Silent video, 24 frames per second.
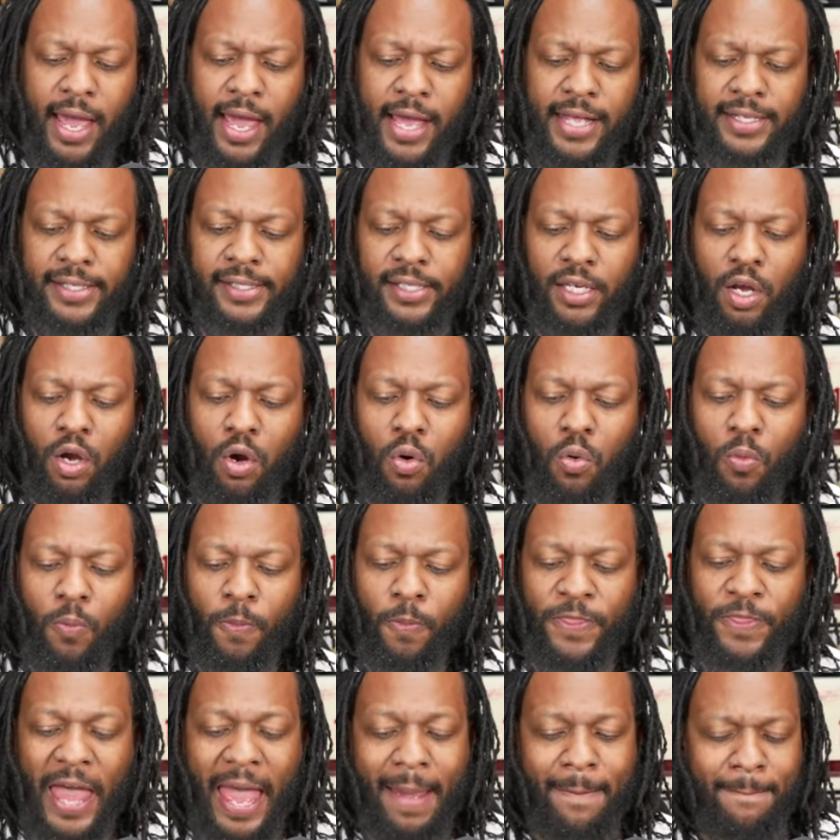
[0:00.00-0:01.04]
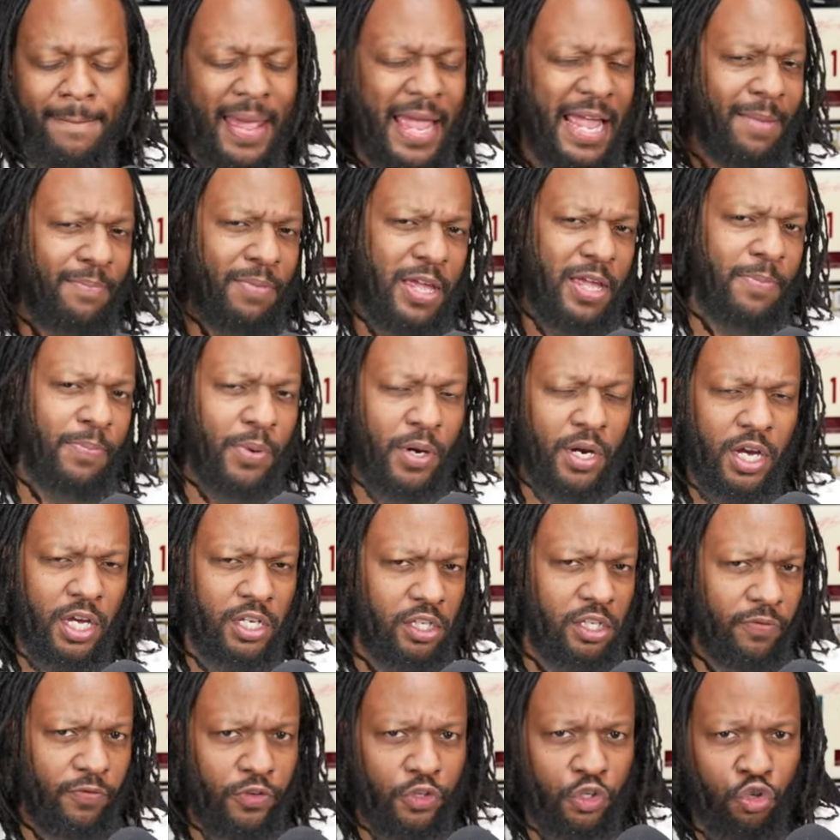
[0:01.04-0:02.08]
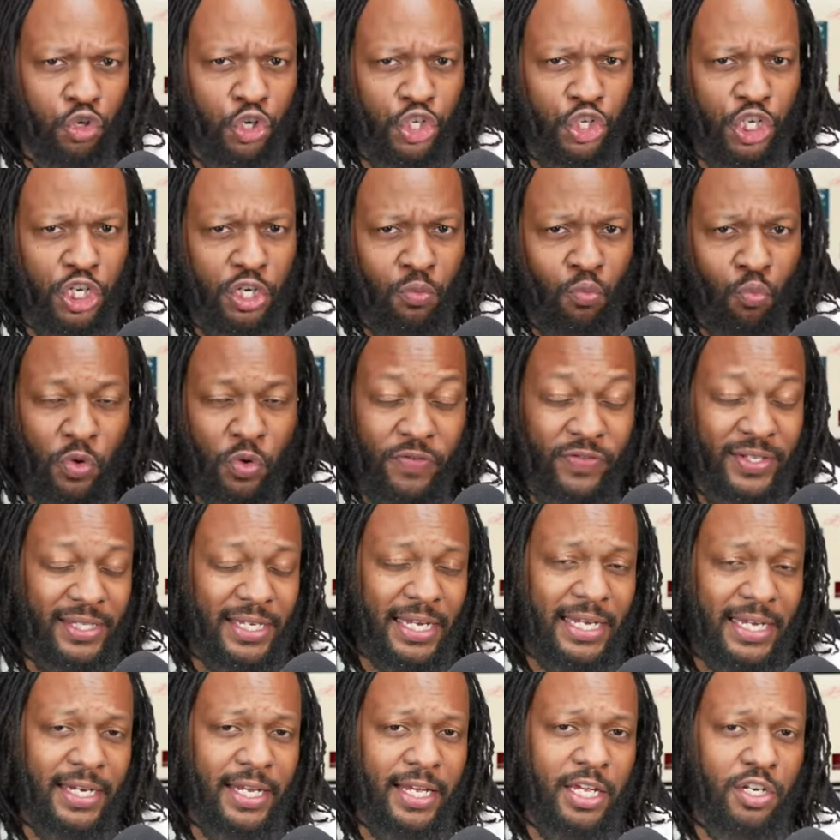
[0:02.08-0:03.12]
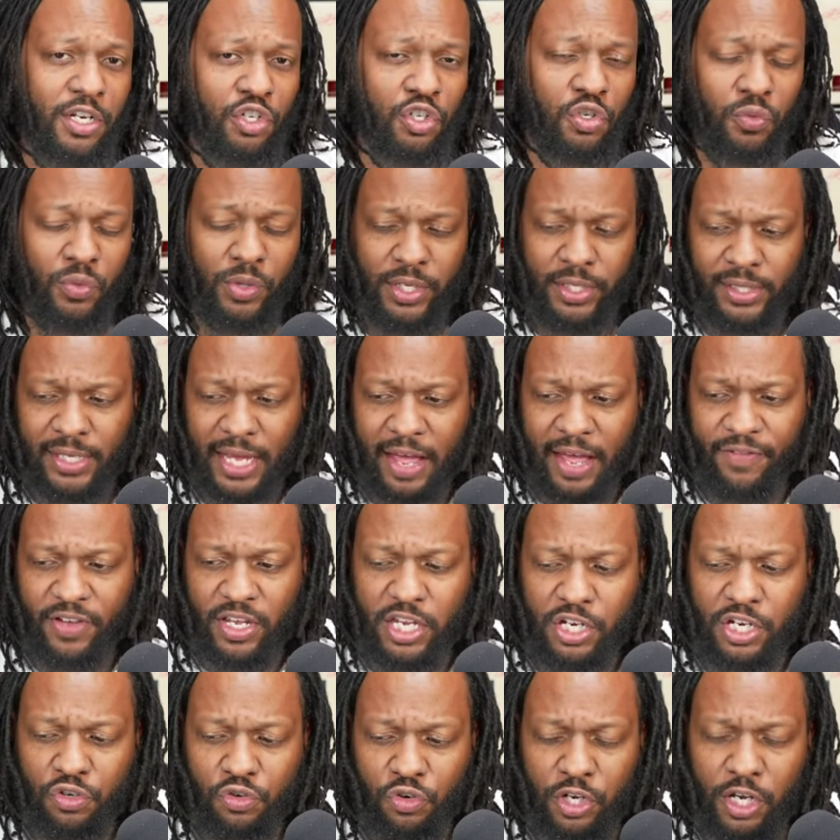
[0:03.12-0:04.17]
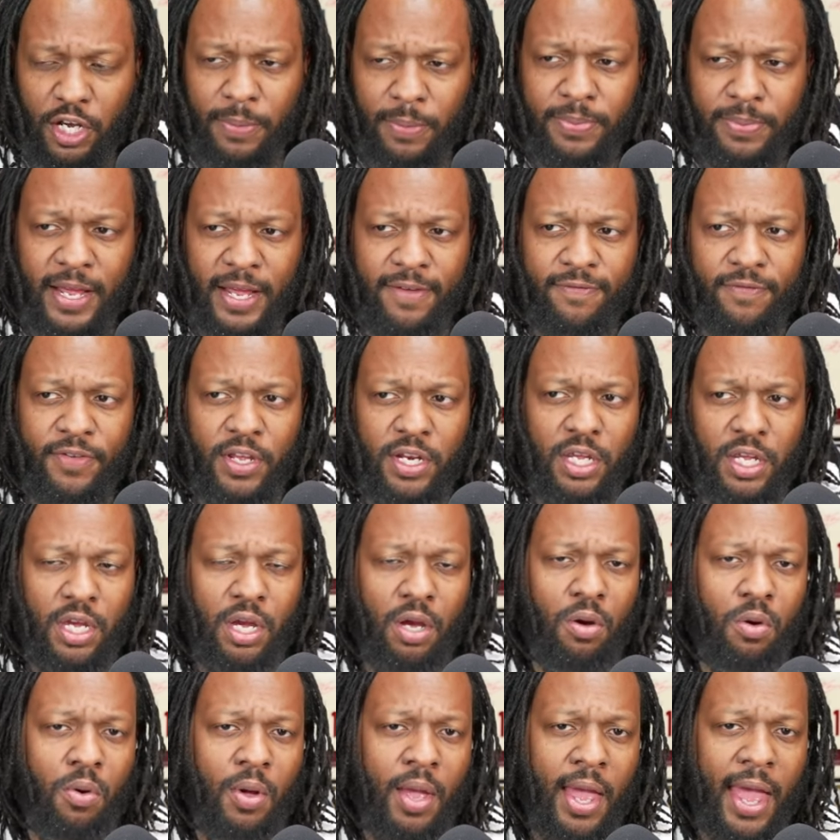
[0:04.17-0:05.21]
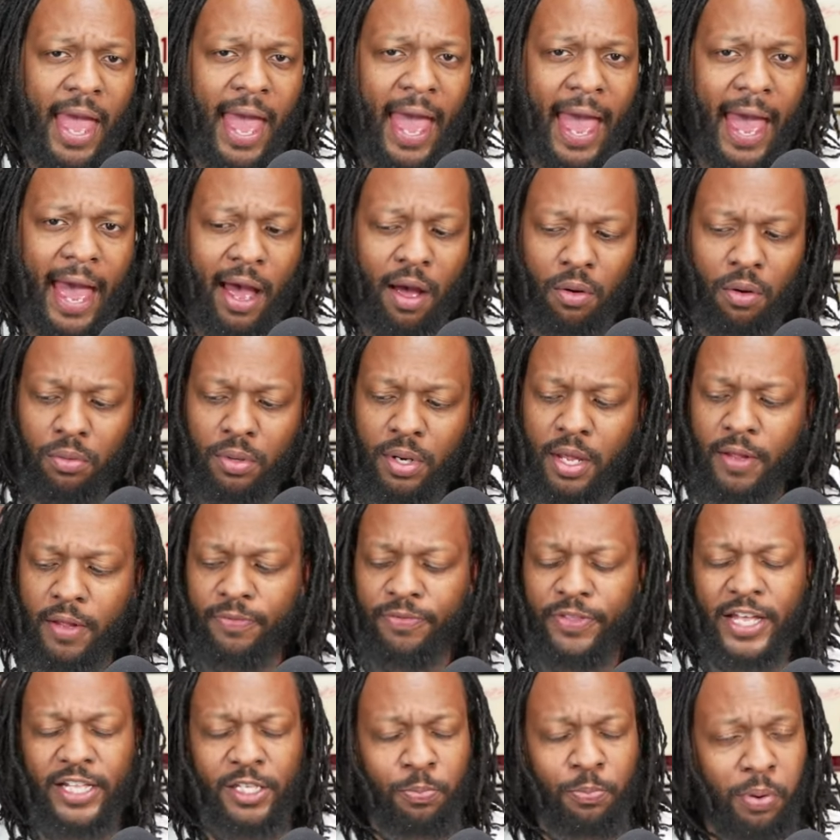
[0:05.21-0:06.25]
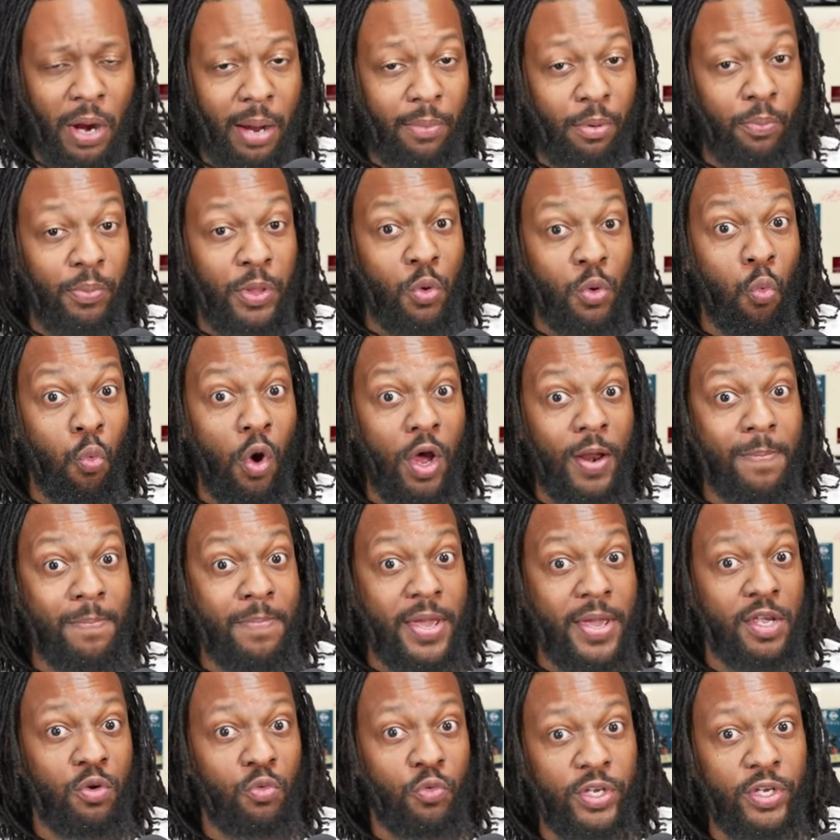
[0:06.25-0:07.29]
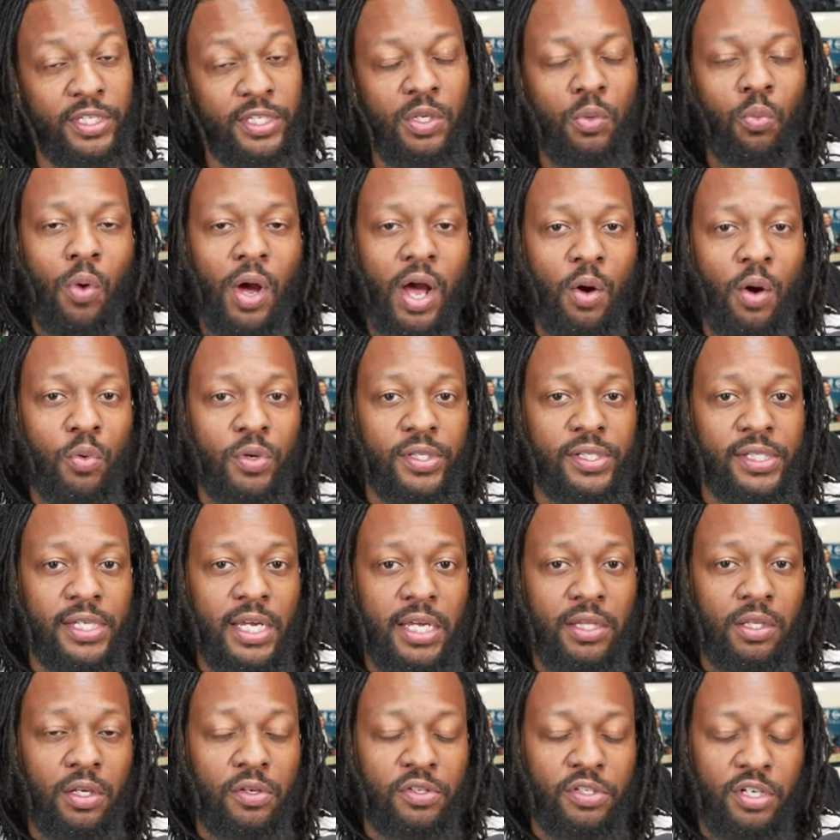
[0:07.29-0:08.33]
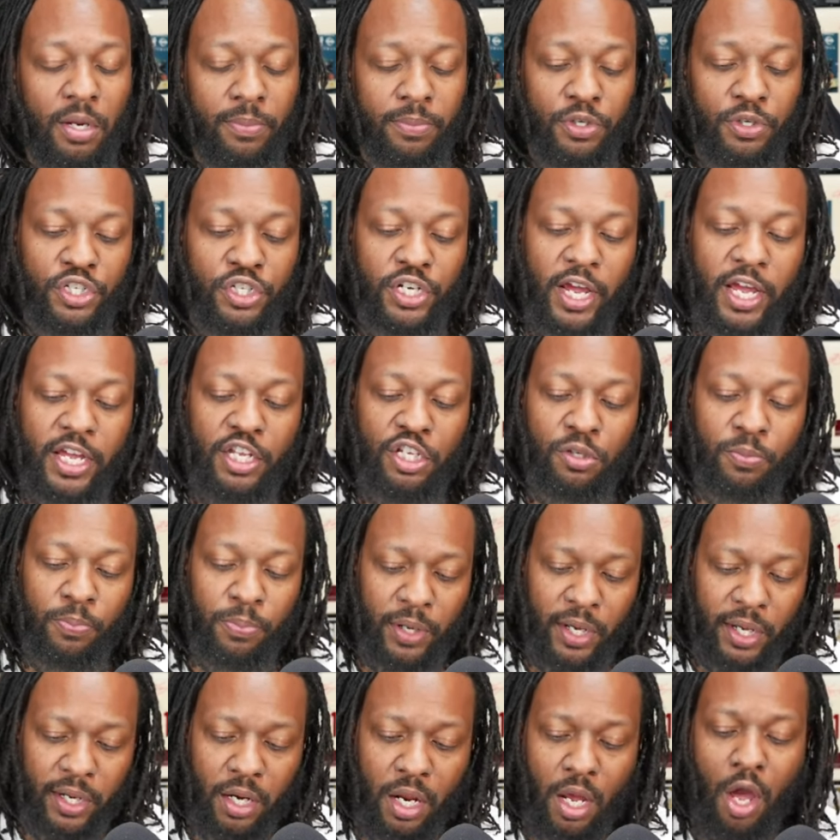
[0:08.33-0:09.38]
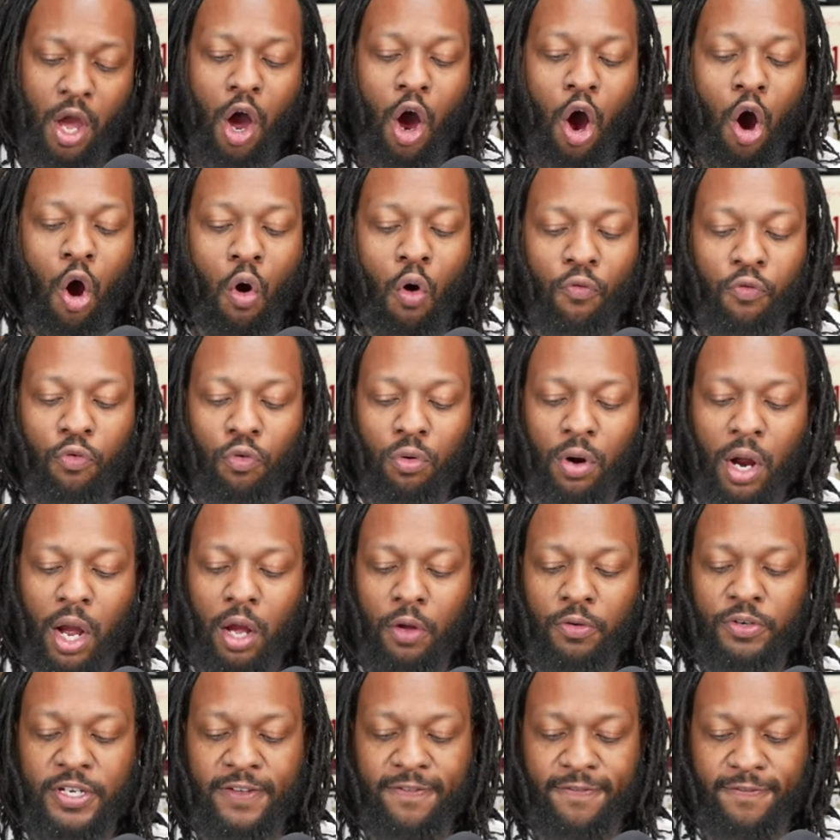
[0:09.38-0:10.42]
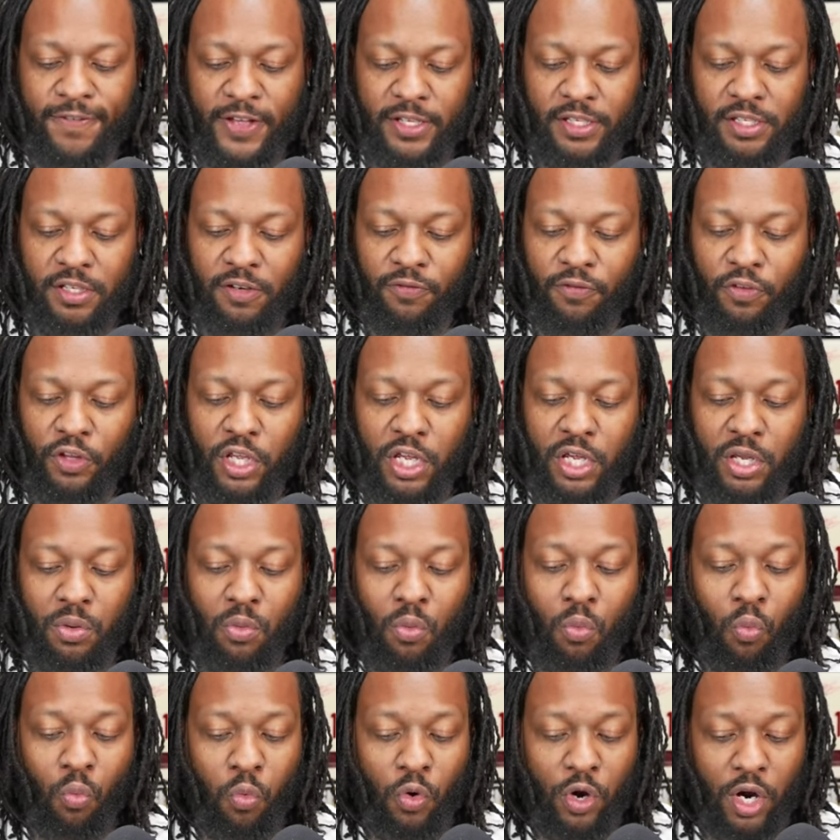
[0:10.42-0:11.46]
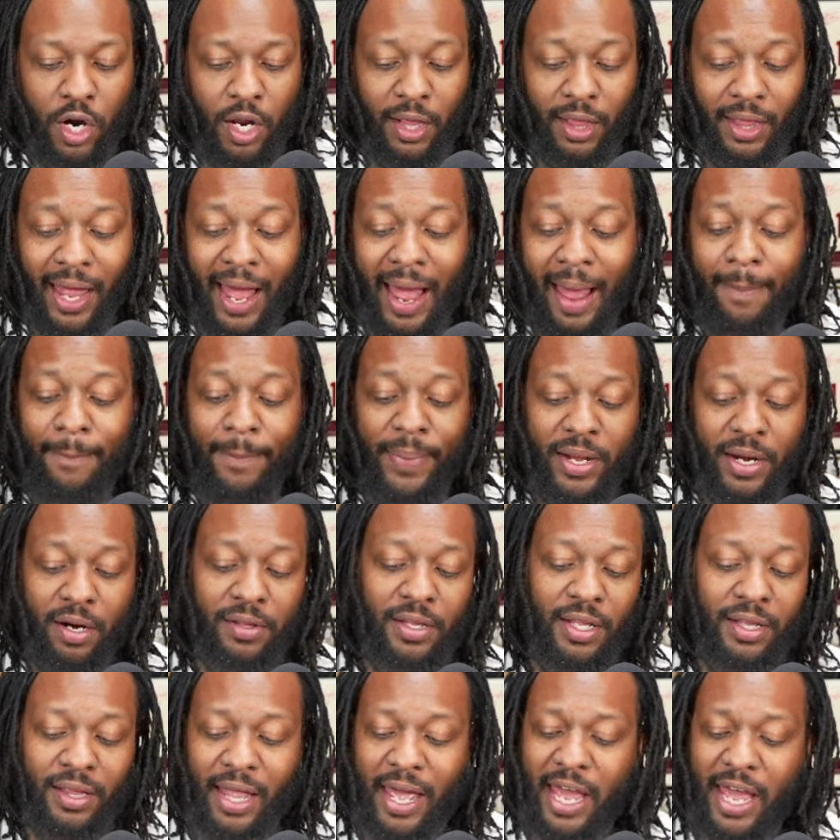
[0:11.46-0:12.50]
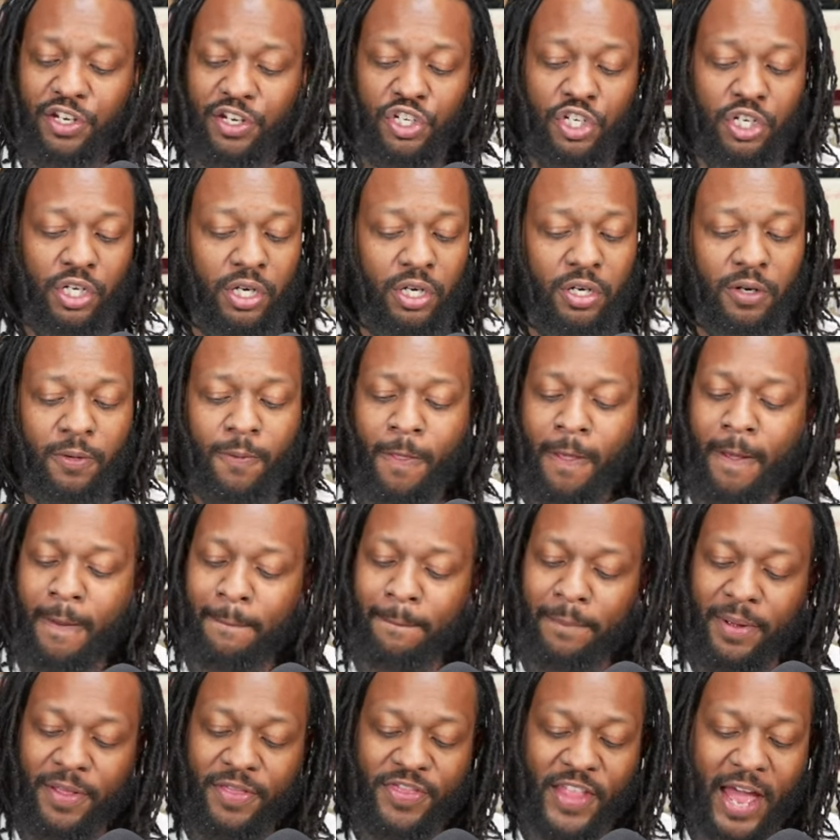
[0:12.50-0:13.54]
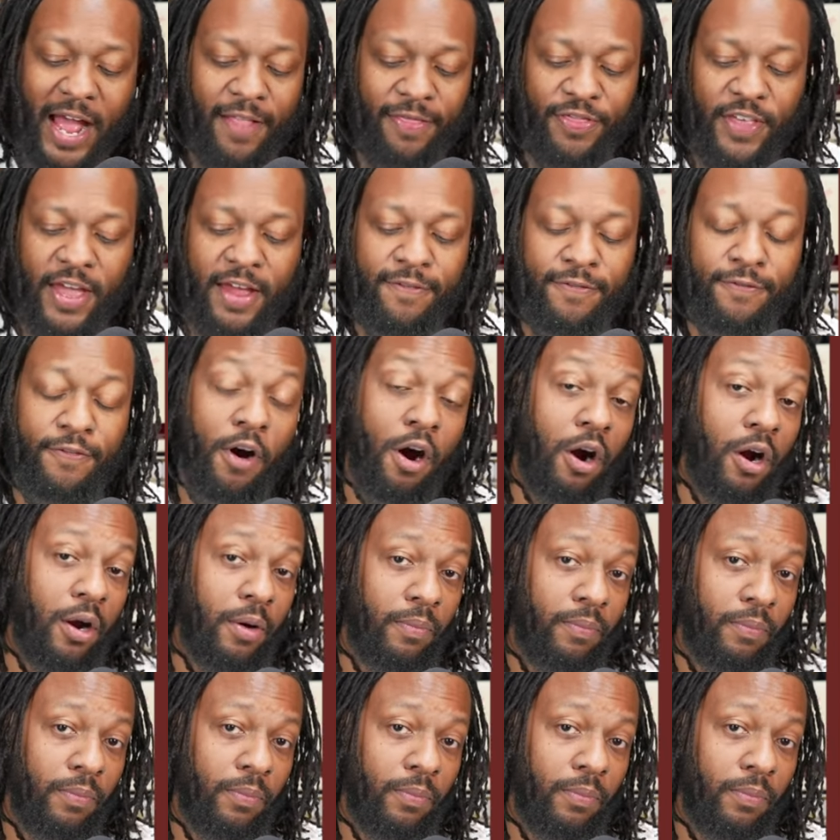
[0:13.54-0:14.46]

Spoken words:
And so that may be because of attrition. We've seen injuries. I have an injury update video out. That's probably one big reason why we're seeing those numbers change. But overall, defensively, we're a lot better than last year, but not that far.